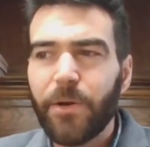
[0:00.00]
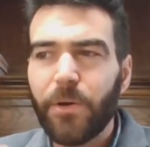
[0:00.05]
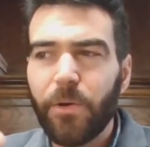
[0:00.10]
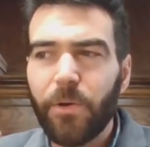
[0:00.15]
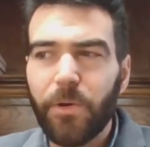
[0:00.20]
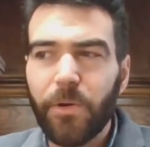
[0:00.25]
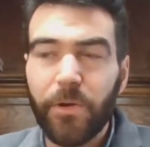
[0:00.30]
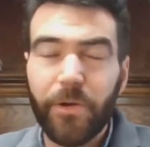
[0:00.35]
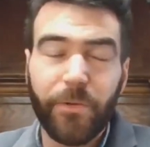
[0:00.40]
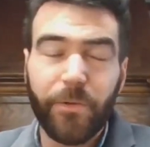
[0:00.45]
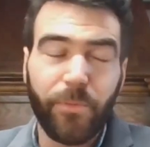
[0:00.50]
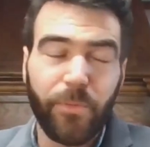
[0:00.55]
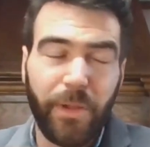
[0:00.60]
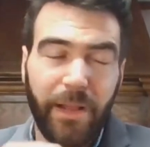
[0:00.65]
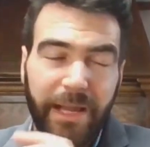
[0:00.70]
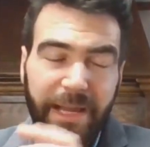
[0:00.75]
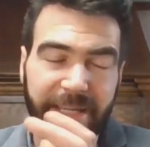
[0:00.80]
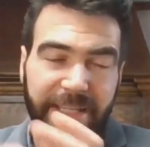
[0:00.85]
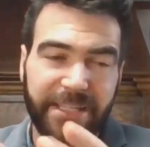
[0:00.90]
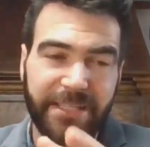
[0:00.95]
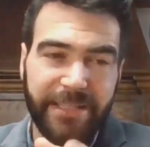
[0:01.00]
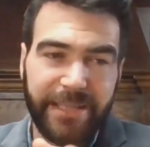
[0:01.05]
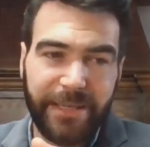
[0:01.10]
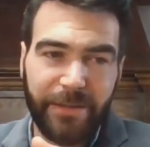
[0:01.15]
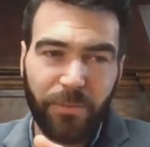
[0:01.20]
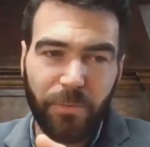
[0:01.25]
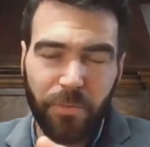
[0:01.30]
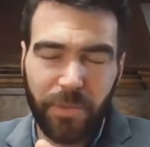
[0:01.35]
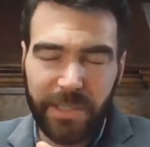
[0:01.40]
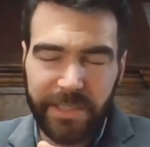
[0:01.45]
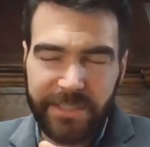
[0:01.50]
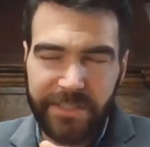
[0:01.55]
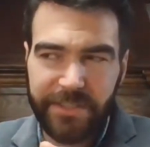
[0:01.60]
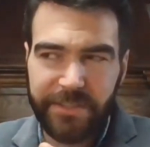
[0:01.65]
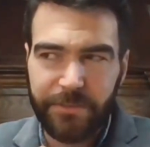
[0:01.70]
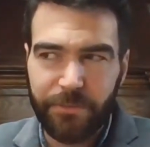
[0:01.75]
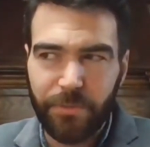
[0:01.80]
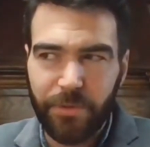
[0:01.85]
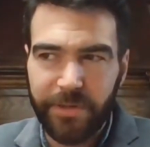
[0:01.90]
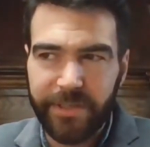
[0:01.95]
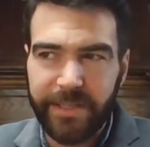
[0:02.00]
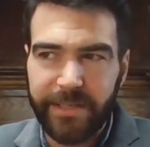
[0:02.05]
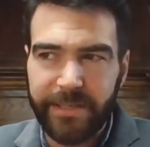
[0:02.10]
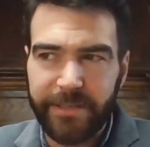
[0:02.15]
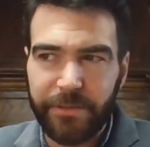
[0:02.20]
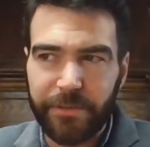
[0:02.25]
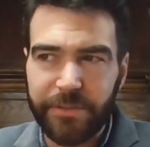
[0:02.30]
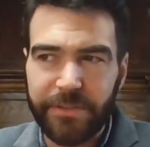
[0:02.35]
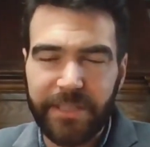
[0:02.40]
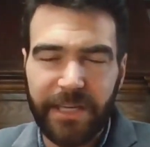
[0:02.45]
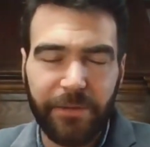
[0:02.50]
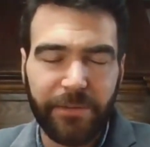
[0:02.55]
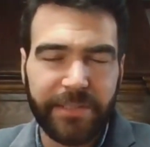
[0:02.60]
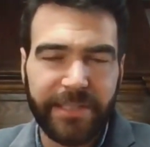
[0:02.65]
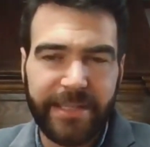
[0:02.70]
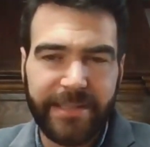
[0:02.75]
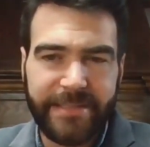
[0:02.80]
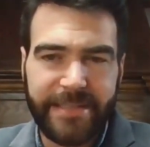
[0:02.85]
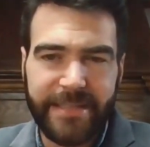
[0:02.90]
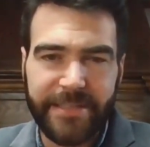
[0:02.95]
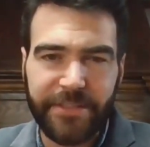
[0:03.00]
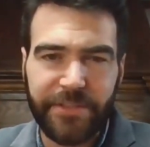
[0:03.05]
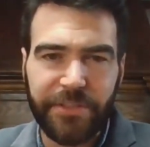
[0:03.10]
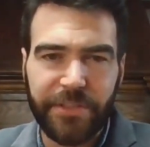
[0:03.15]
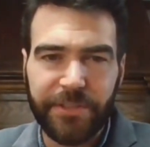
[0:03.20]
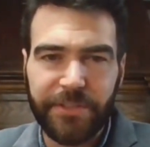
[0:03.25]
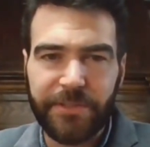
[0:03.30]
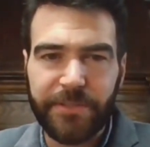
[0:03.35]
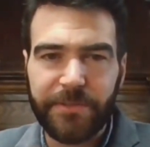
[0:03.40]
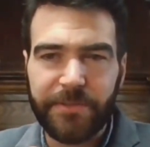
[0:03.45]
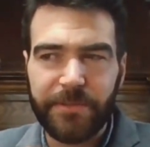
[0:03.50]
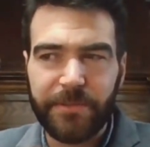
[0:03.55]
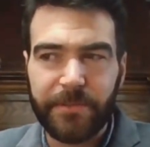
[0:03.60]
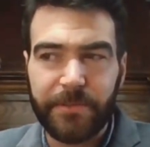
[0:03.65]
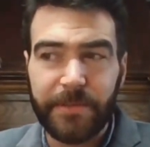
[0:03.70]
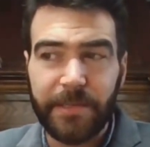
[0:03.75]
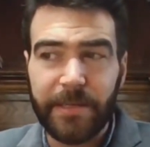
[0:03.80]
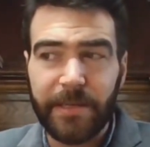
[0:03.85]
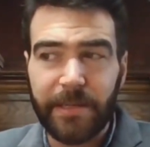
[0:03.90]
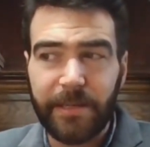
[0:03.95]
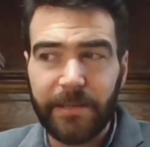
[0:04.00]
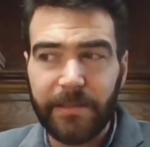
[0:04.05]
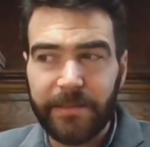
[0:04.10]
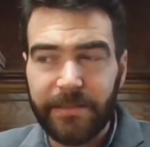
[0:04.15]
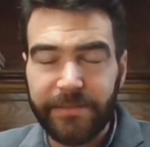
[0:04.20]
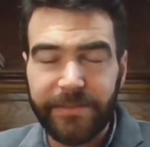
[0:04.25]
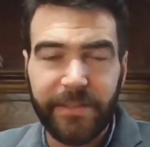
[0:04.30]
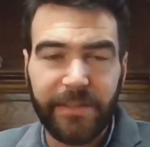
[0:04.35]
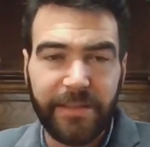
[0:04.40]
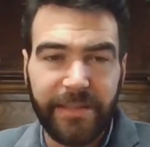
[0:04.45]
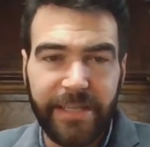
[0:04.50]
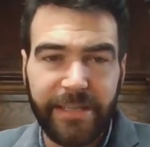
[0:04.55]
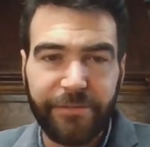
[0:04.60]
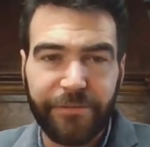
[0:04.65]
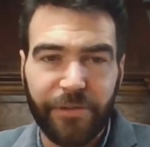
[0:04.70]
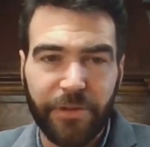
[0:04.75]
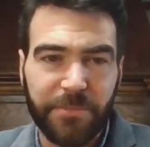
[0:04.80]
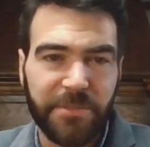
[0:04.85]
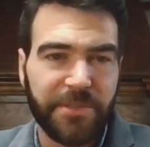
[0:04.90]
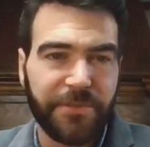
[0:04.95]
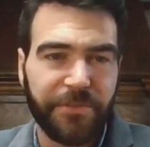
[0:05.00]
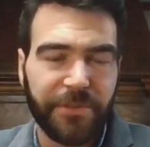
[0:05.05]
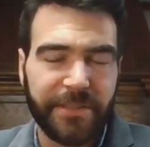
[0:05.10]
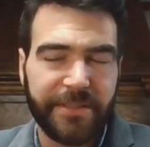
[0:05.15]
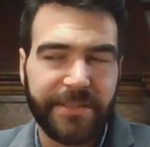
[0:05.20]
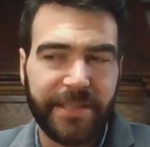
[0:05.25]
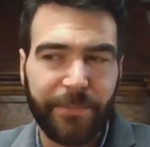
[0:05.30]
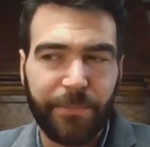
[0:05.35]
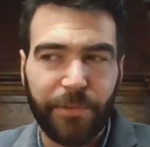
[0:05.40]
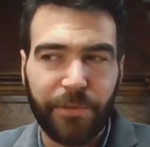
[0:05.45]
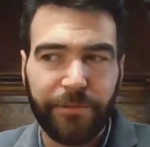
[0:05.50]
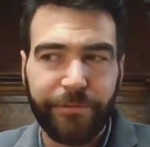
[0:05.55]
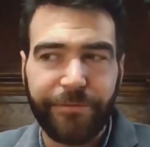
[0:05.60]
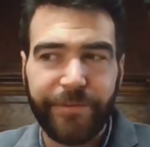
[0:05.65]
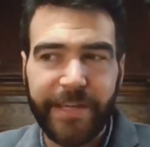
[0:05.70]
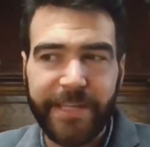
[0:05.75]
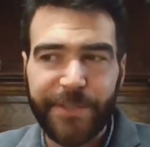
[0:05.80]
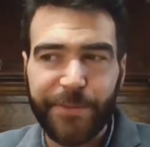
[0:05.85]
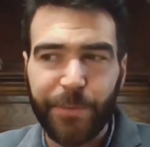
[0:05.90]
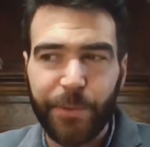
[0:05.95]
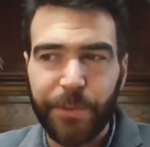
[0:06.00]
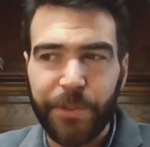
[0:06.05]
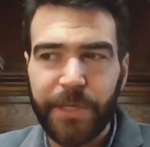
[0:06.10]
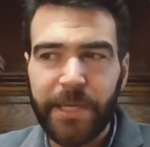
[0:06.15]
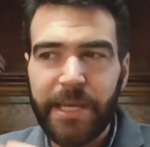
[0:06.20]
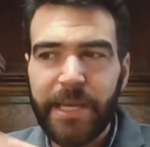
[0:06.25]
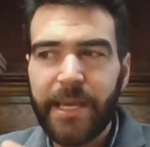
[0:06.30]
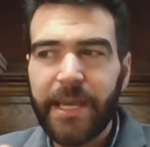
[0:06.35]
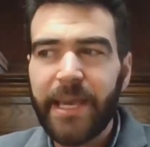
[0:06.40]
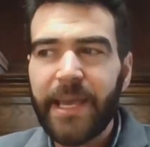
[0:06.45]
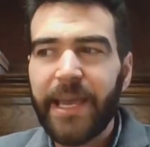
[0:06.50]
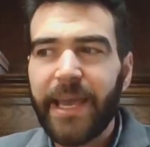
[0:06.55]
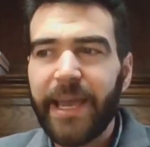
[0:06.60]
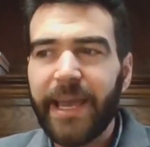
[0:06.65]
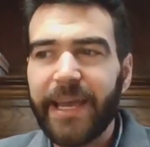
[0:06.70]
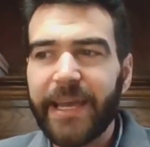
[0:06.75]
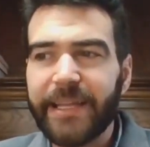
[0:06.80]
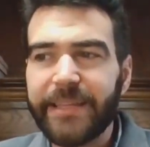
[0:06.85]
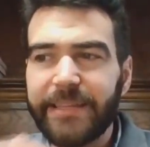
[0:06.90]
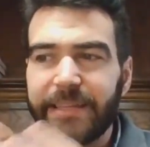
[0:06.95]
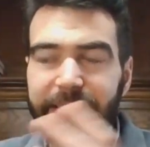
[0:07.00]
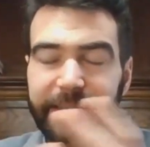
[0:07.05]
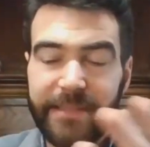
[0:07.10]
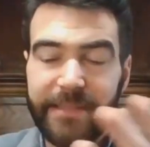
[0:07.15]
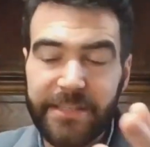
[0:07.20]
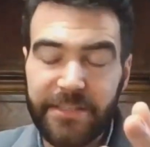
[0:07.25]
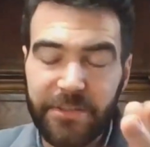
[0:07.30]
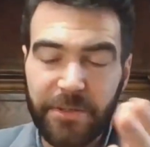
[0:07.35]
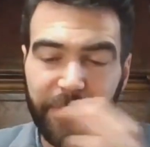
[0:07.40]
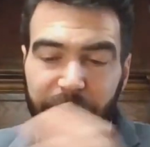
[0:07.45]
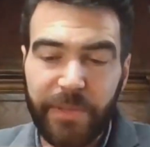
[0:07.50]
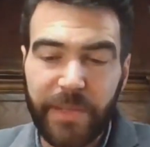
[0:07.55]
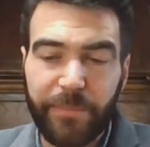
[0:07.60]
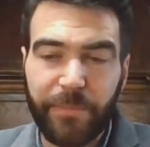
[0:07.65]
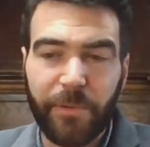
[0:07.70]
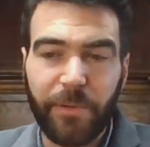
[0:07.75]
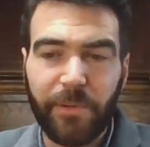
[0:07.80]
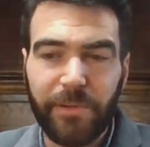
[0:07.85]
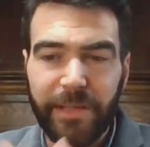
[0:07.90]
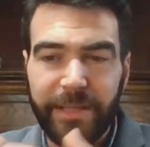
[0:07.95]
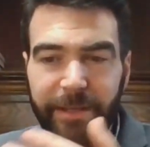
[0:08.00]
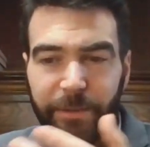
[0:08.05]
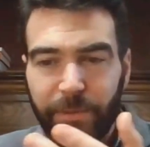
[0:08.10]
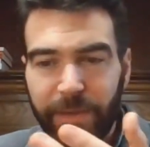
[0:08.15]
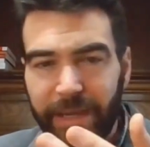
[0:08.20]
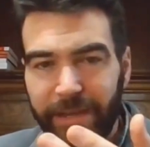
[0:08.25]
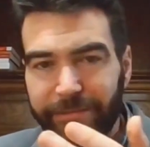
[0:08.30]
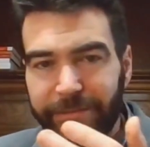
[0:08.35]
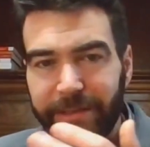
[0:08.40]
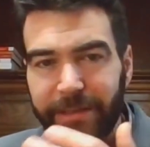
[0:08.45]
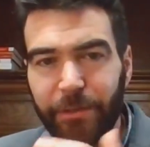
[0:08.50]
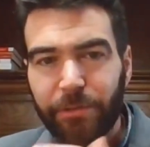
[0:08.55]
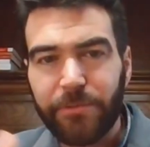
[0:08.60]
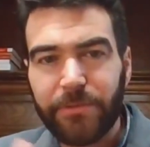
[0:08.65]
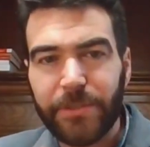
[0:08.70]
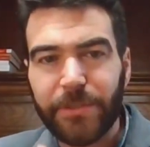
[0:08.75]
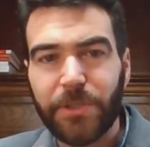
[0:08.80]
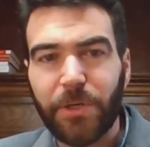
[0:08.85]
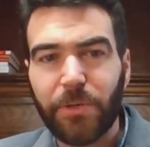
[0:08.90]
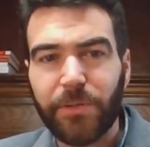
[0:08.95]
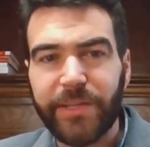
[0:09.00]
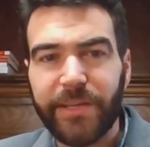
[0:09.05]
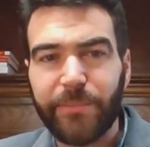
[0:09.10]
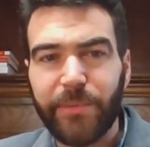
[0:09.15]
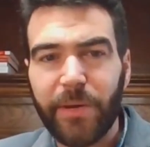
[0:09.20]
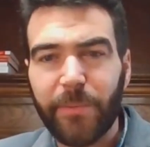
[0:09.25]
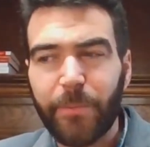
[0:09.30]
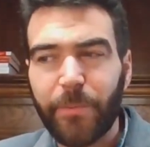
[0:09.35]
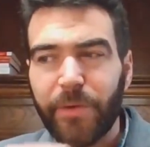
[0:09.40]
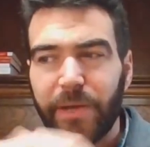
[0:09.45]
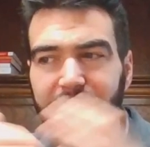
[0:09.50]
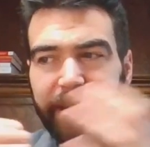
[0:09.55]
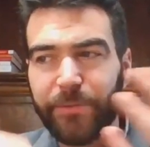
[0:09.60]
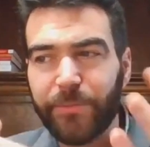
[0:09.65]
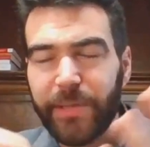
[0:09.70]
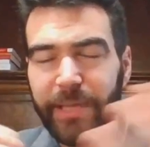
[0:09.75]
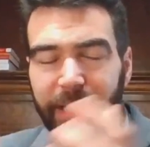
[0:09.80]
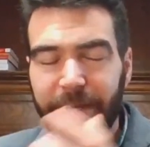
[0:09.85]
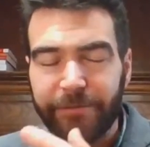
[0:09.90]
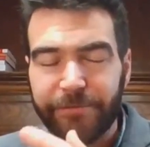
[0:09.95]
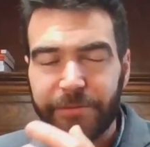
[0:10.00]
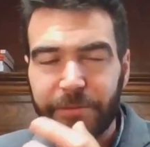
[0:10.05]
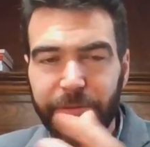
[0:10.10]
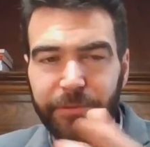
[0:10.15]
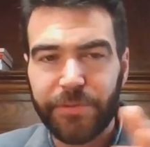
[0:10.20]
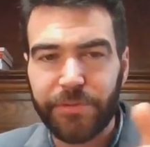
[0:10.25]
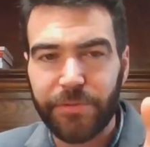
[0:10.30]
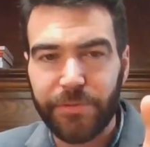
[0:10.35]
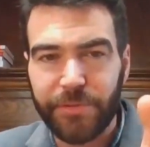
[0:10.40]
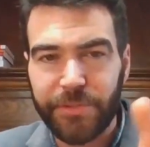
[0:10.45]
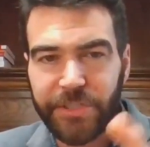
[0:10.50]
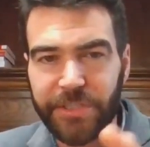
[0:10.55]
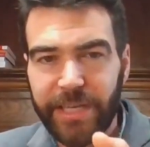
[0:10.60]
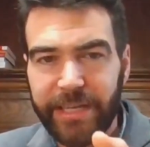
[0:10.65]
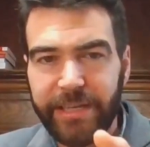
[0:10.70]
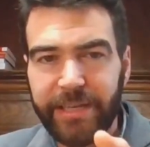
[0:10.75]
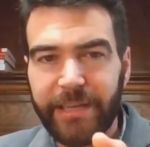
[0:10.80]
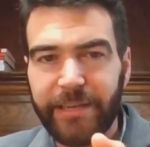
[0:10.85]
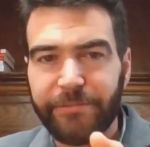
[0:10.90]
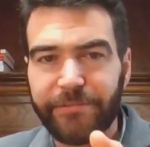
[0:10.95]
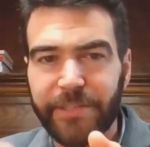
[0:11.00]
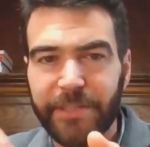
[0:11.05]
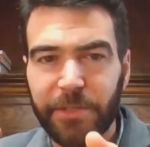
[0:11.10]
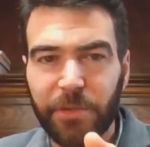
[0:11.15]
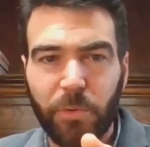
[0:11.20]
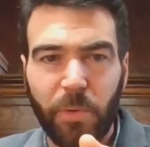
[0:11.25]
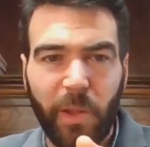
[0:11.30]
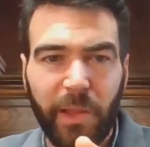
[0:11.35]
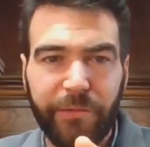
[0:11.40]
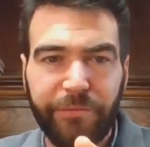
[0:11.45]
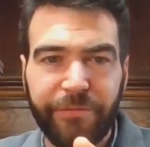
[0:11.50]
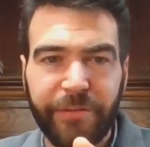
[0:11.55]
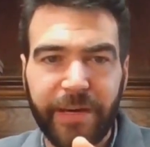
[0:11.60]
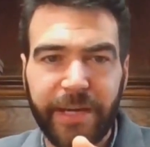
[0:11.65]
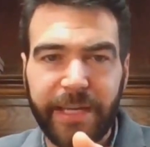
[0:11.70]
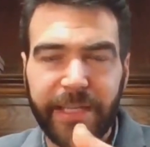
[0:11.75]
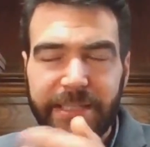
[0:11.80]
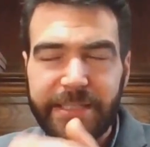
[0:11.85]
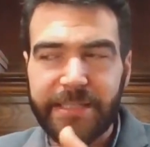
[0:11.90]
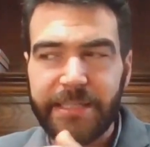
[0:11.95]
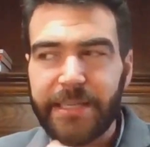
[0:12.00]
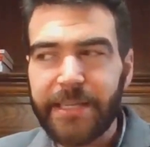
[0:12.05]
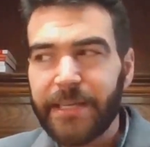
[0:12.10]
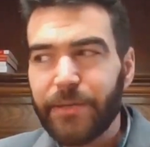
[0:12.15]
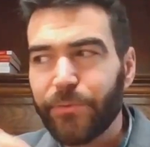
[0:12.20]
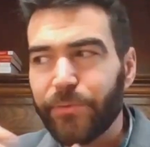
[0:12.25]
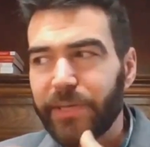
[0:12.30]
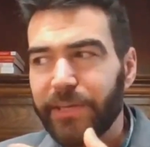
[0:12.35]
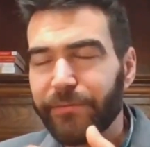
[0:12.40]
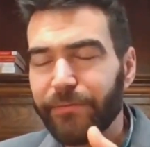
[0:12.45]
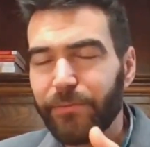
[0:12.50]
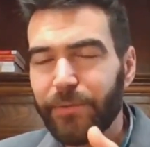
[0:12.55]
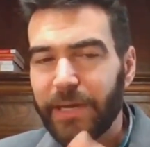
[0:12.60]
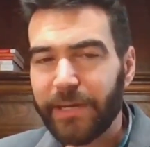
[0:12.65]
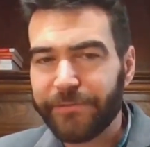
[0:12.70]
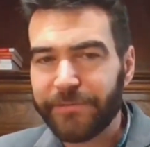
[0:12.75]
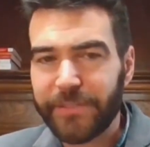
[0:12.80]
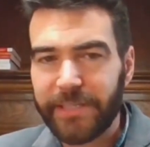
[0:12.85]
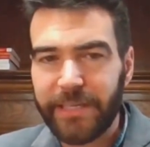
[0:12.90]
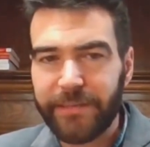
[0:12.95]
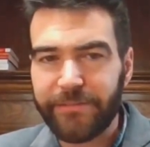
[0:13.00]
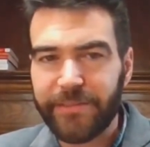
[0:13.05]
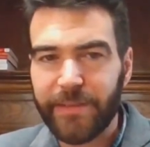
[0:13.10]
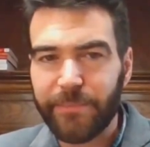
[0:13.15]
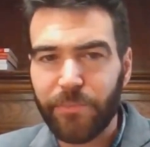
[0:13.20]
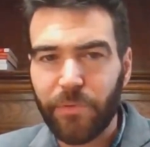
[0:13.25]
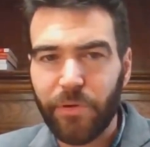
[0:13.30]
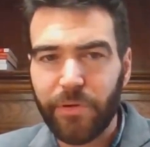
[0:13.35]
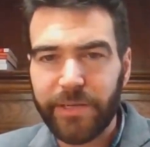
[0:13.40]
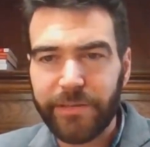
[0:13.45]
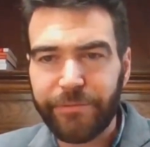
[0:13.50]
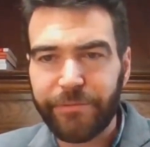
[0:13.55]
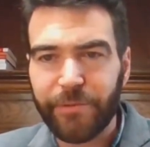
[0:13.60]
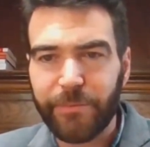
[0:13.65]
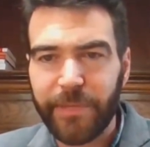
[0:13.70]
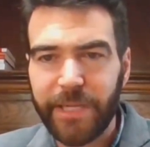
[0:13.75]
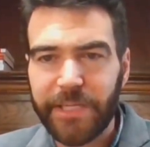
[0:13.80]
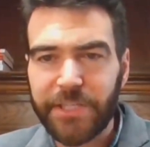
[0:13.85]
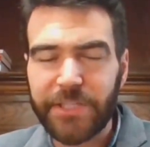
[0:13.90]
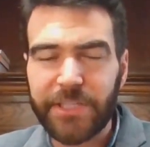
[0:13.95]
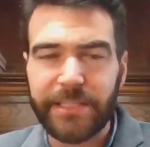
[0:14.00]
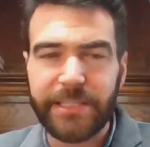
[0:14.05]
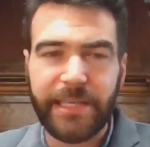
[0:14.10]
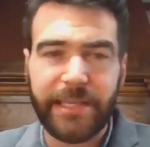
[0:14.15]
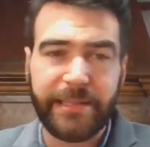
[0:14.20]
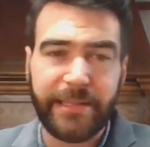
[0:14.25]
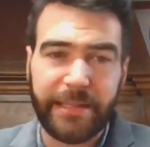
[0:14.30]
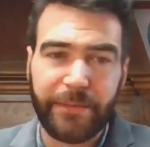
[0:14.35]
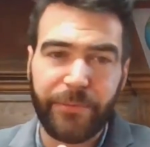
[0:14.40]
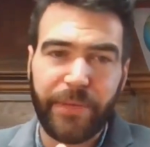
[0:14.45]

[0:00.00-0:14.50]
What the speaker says: Or, well, actually what's working good nowadays is just the lead firms, for example, on Facebook. And then these are people like we have to call them up and we have to check if they're qualified. We have to give them more information and then